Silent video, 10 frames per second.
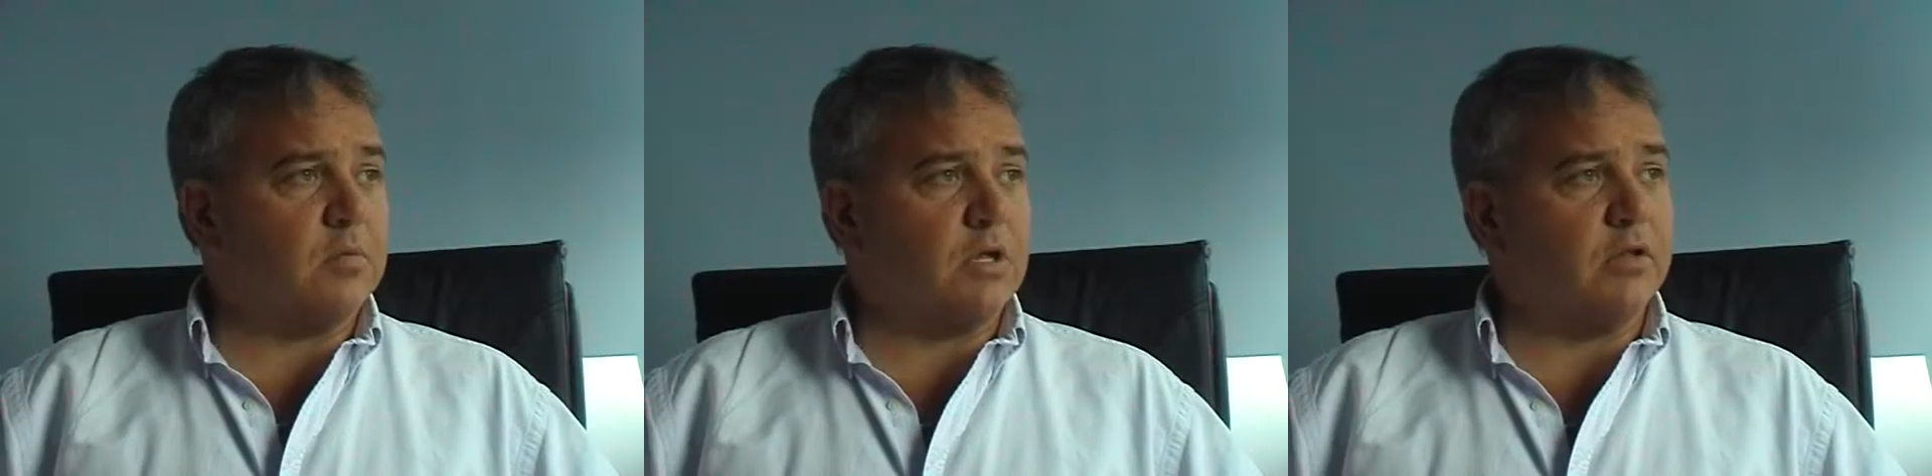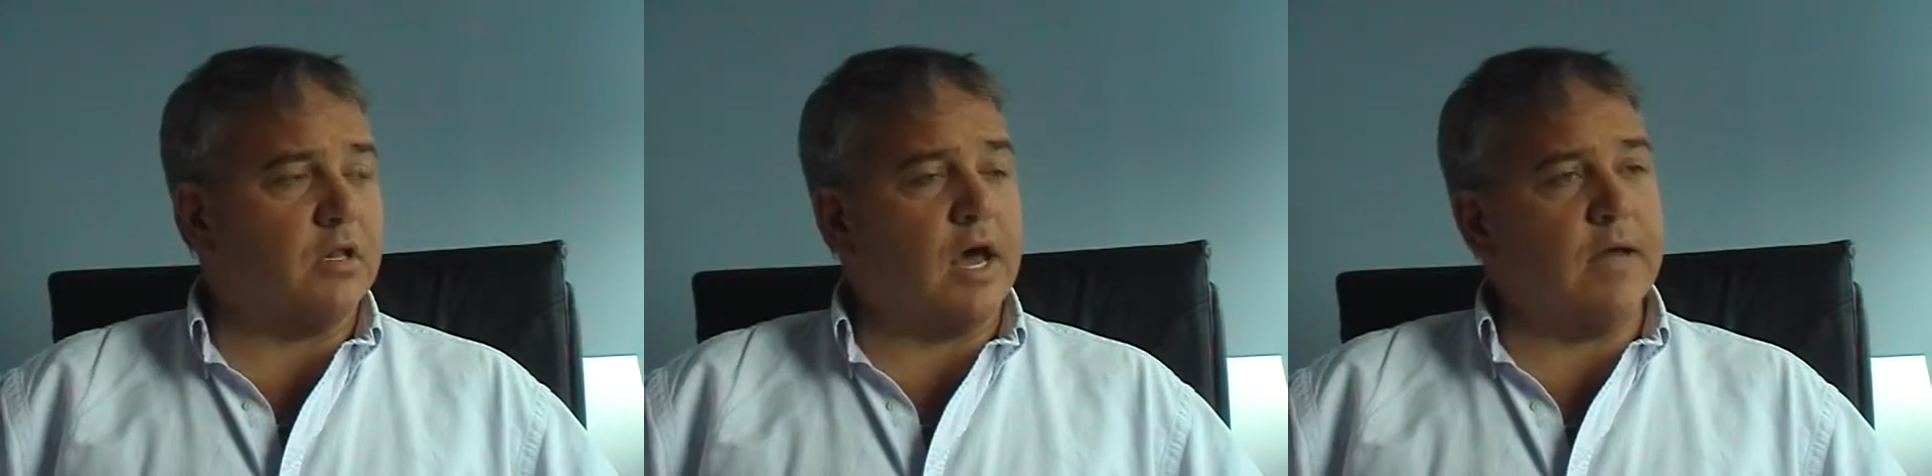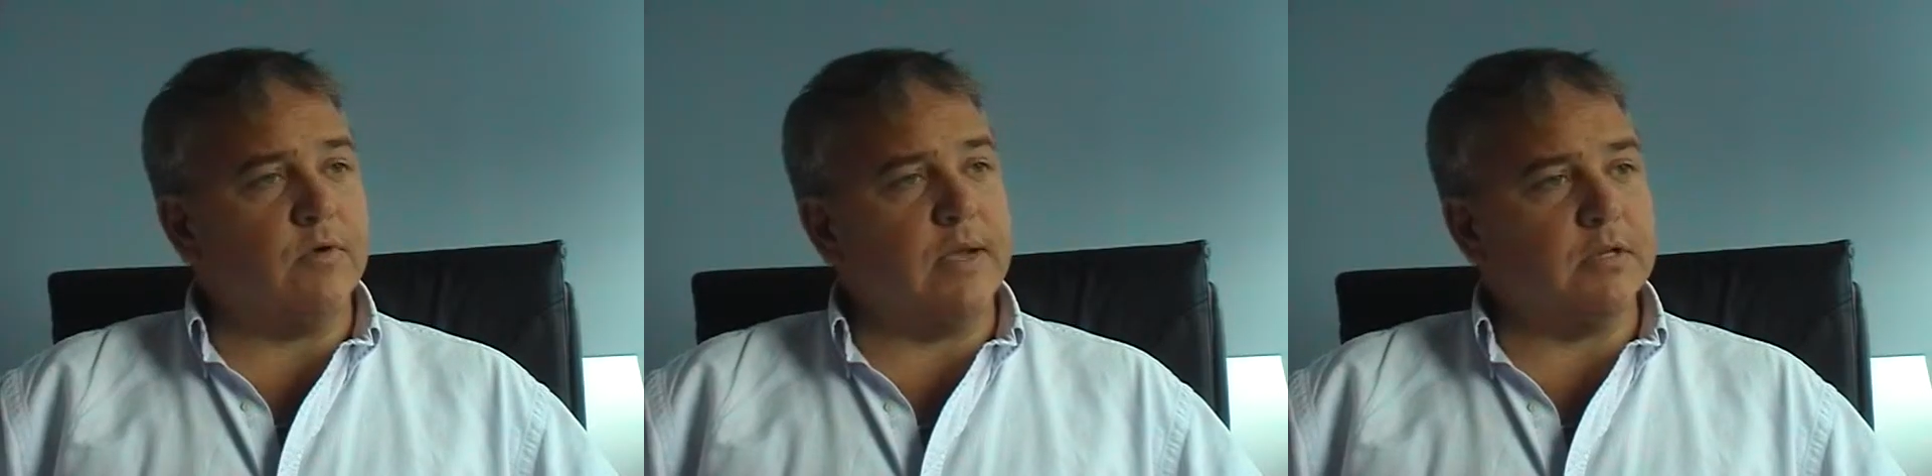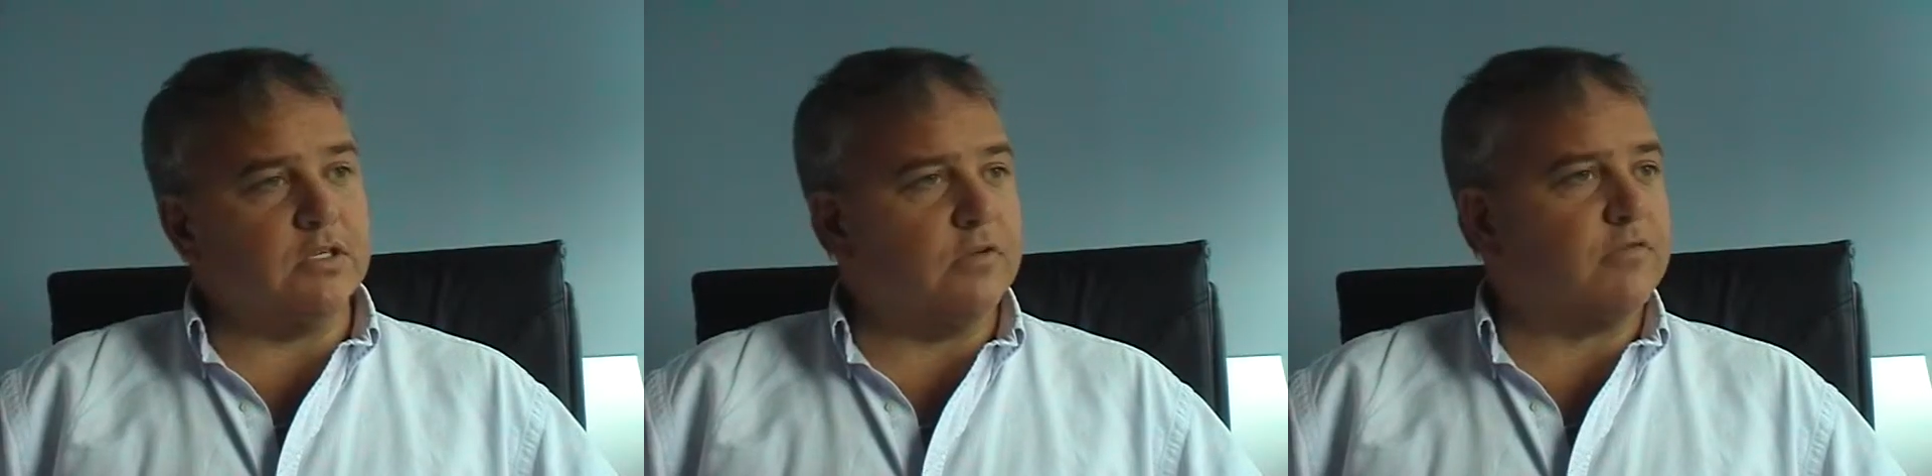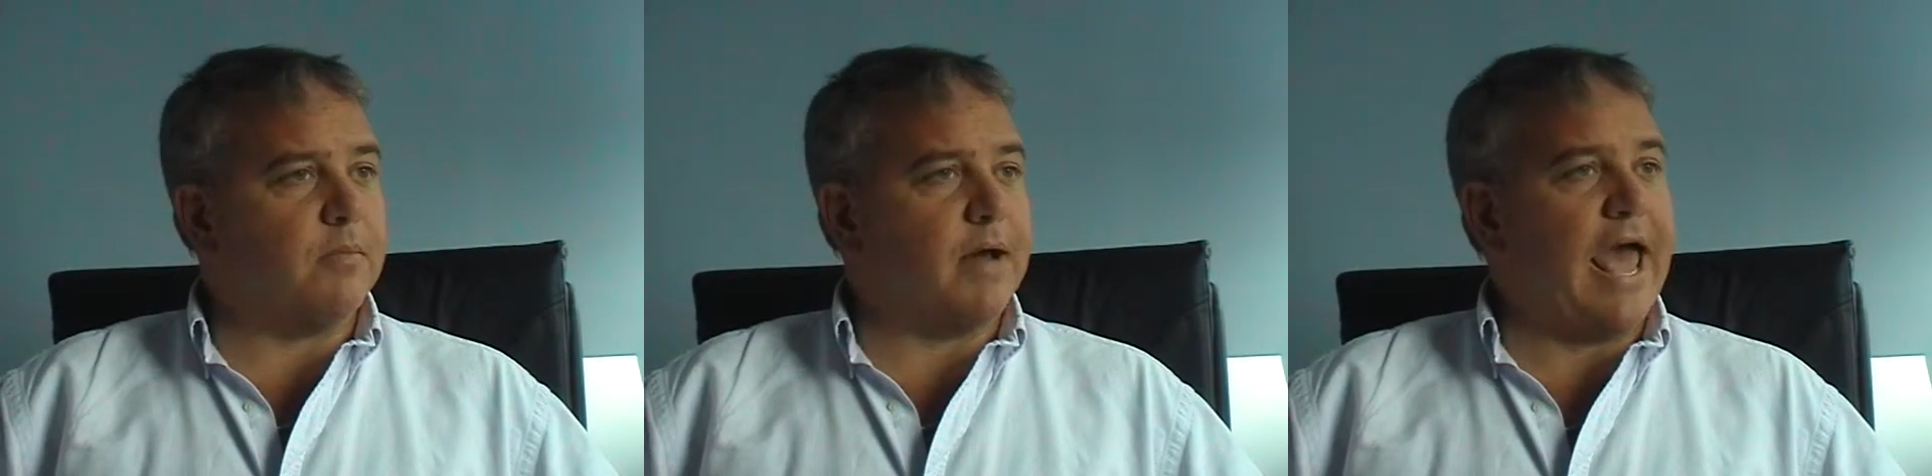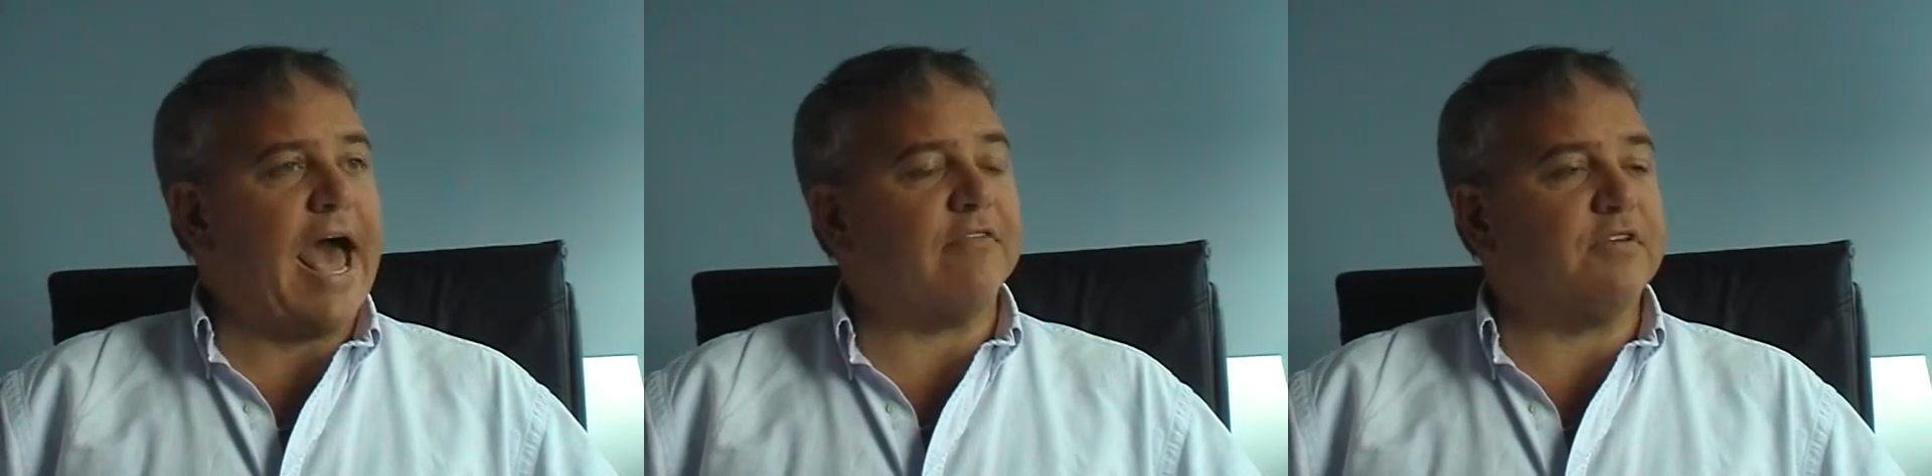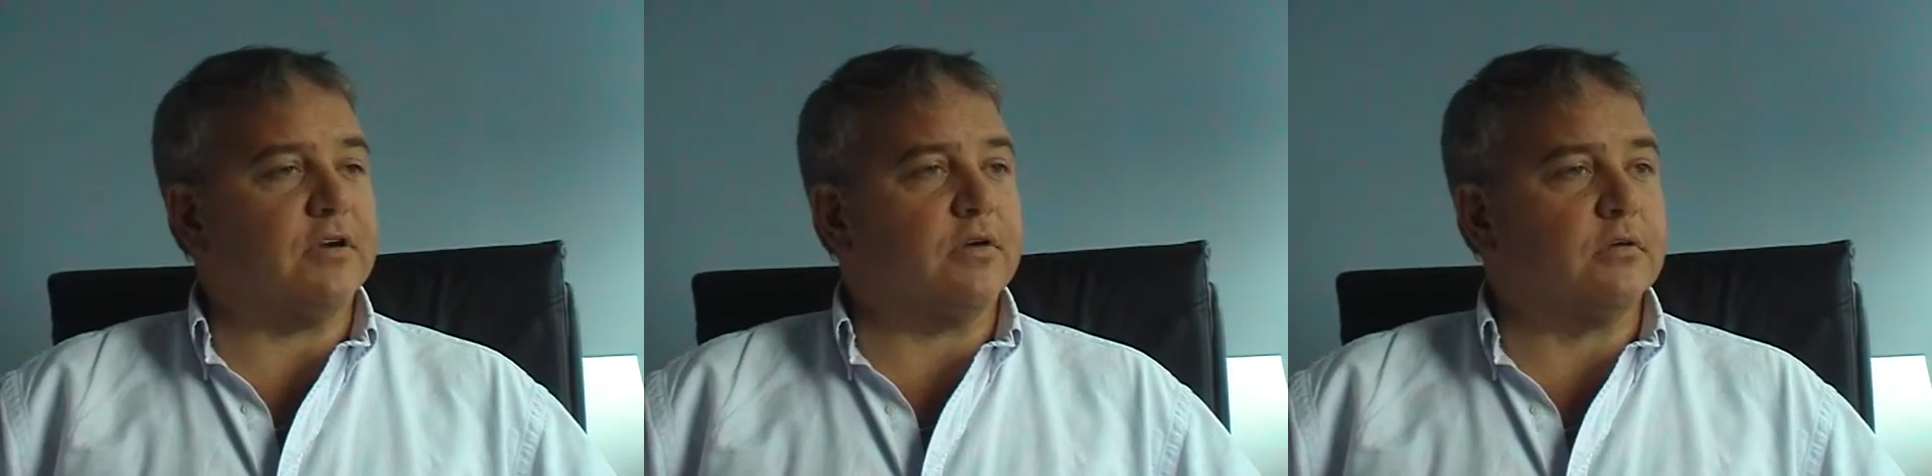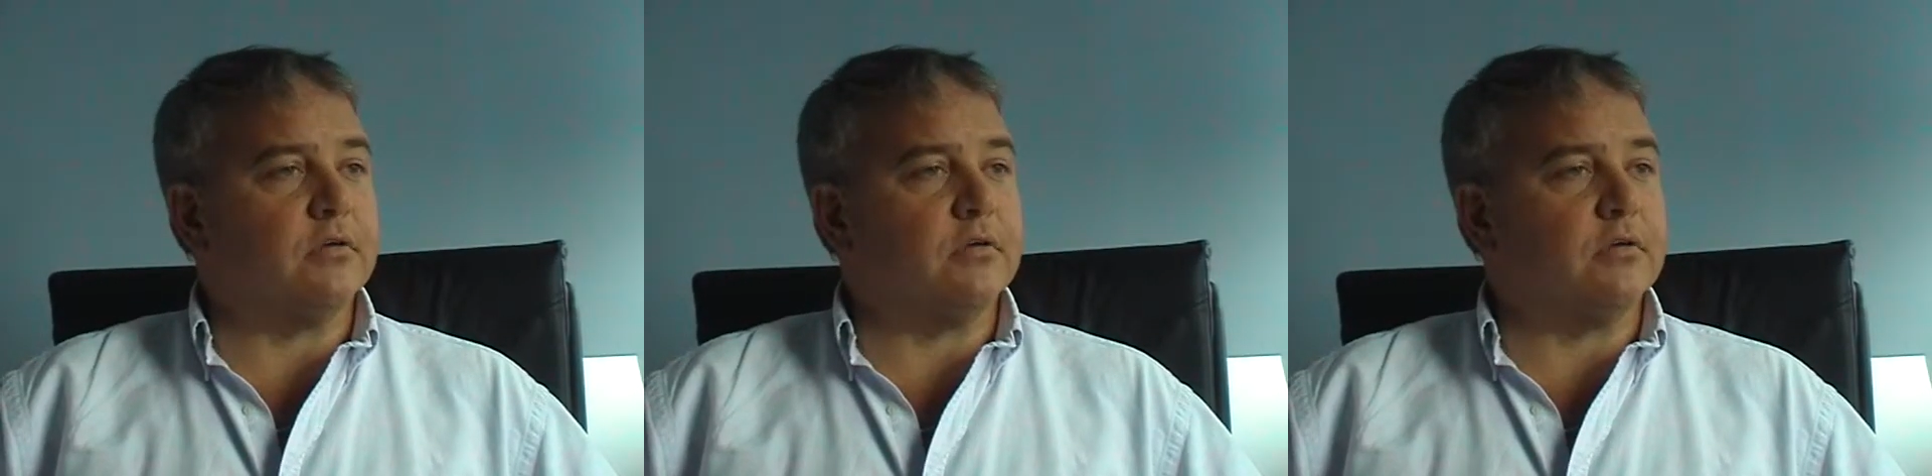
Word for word: below the line, we're able to do it for about half here.